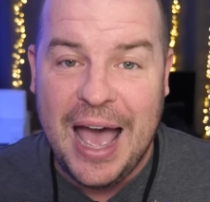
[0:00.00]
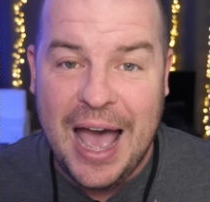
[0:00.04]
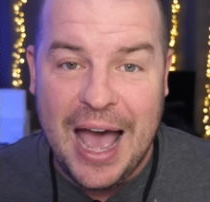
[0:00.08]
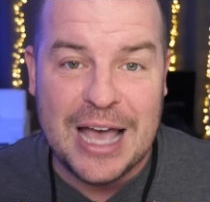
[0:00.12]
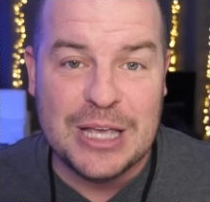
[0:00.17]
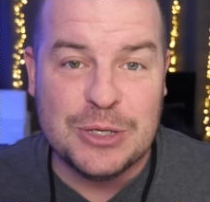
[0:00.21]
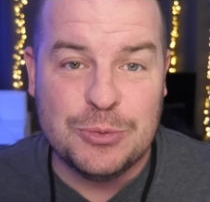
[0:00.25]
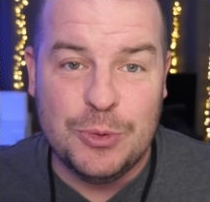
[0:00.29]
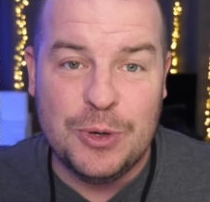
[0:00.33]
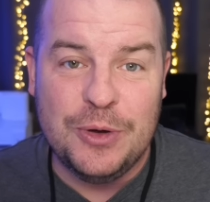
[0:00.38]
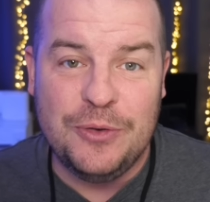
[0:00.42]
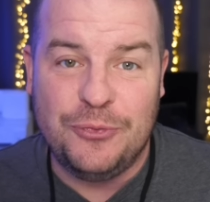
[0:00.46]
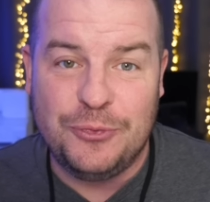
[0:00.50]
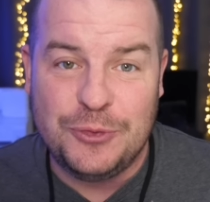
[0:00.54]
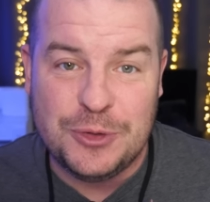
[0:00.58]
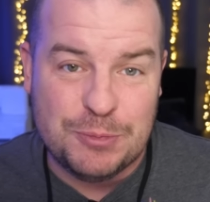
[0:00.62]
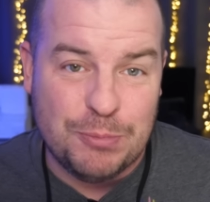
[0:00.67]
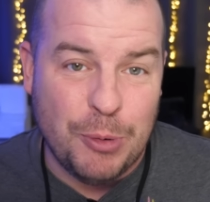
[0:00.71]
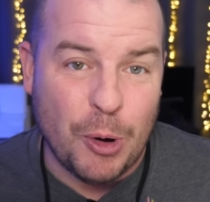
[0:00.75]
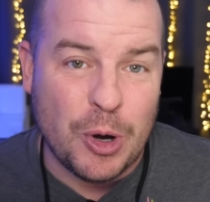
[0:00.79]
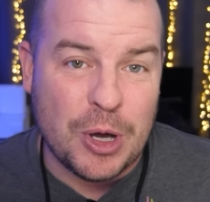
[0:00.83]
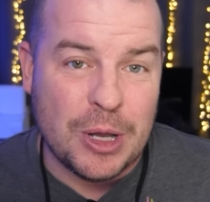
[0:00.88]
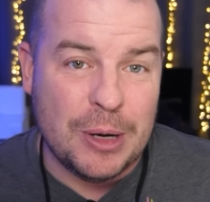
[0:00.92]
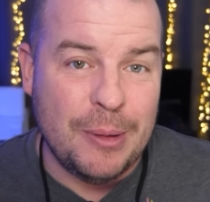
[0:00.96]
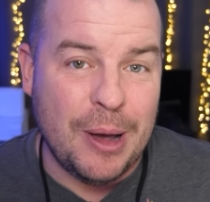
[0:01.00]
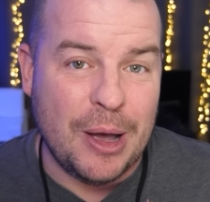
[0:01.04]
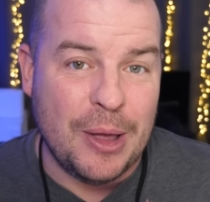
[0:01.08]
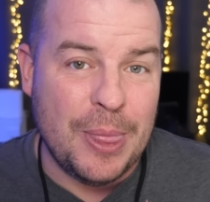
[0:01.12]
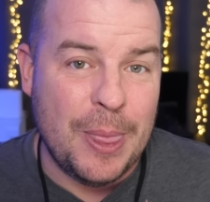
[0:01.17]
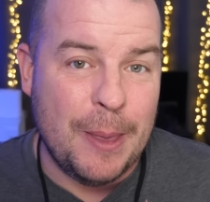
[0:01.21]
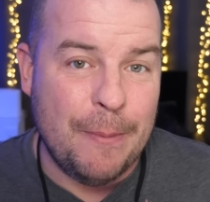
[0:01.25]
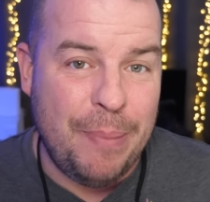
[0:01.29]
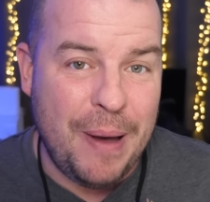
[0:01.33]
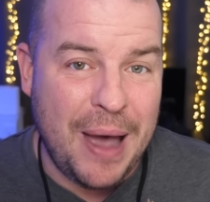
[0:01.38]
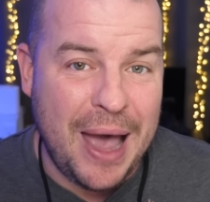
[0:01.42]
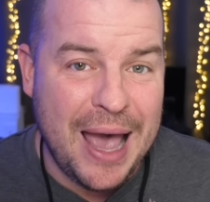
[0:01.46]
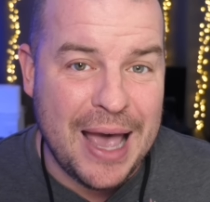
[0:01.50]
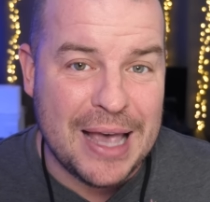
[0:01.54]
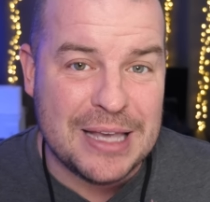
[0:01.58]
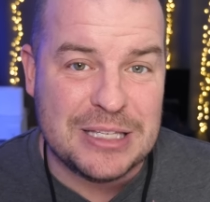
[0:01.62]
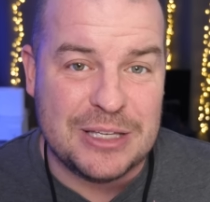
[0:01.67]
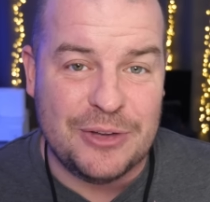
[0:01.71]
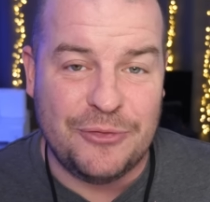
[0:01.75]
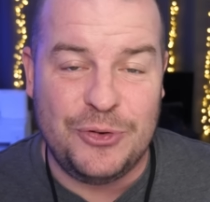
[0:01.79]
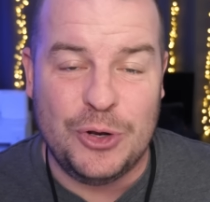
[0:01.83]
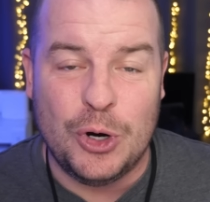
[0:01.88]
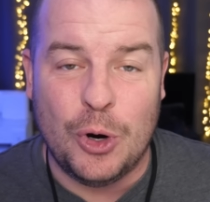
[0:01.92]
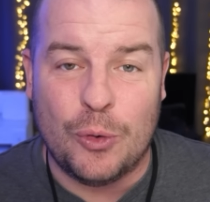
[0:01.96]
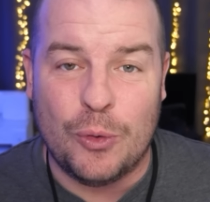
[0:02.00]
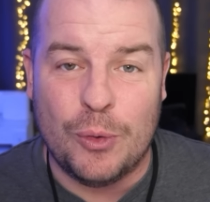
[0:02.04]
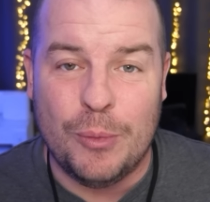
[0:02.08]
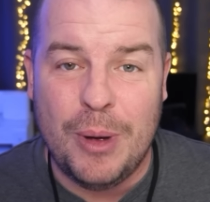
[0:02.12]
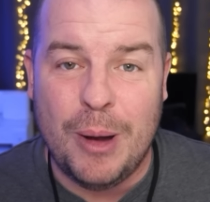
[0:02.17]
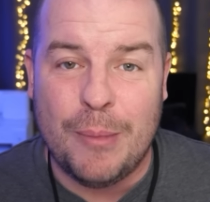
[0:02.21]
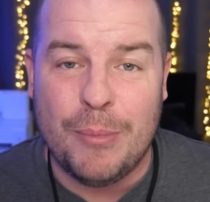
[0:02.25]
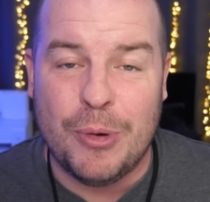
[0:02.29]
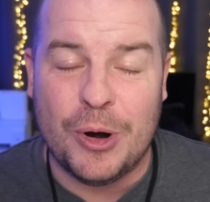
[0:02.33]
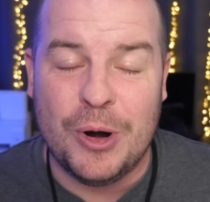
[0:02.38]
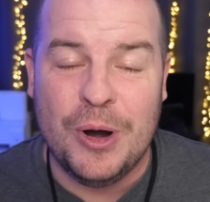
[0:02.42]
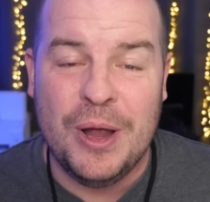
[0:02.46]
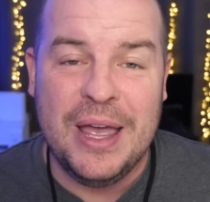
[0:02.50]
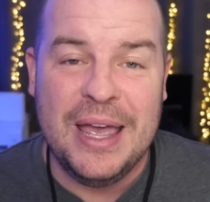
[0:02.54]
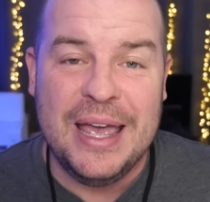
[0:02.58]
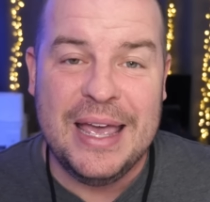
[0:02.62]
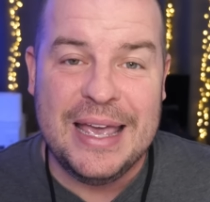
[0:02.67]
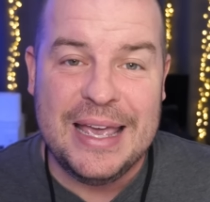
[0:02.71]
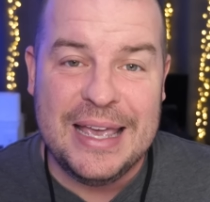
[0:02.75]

as we've spoken about in the past, if you don't remember,